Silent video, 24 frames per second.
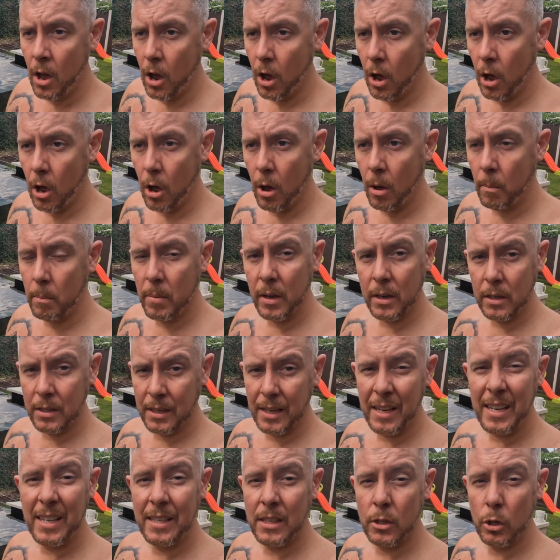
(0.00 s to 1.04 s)
uh, because
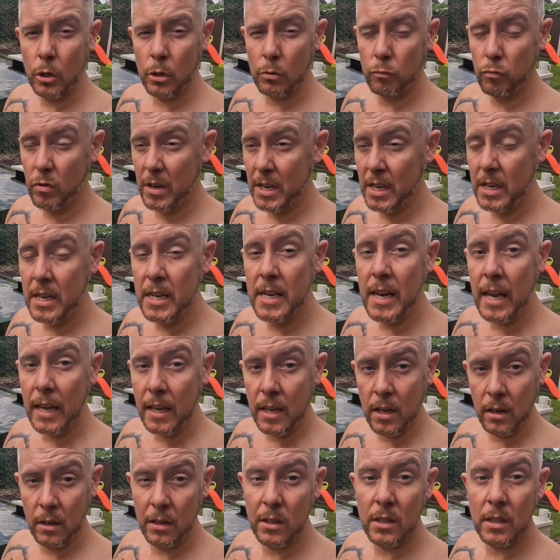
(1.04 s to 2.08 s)
it is just
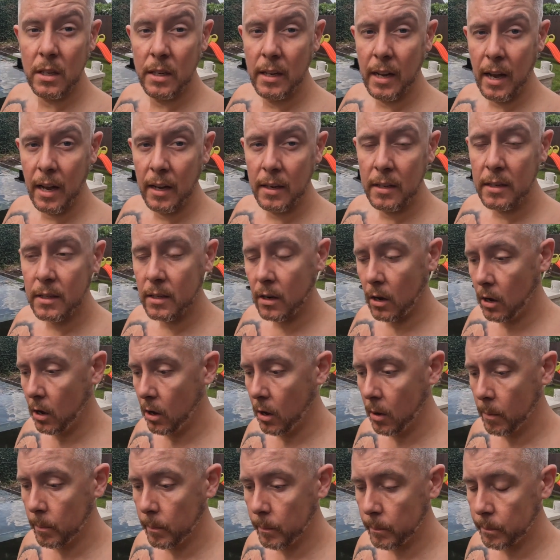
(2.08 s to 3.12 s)
ridiculously nice
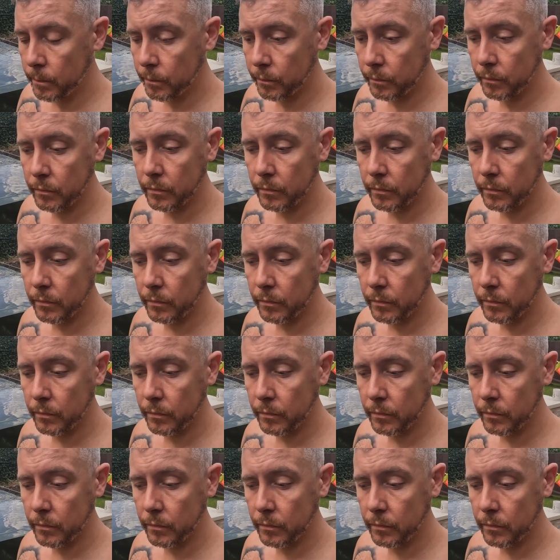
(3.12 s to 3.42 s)
um,